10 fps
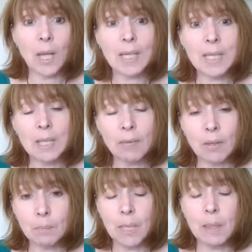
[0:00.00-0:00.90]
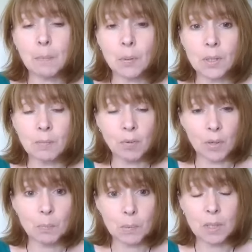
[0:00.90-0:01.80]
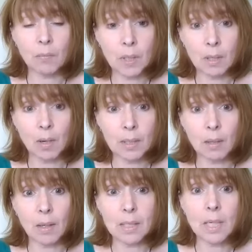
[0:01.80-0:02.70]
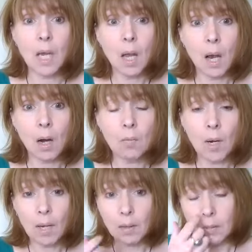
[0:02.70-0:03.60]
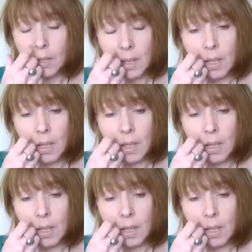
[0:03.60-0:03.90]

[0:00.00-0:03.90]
and giving people some very specific guidelines around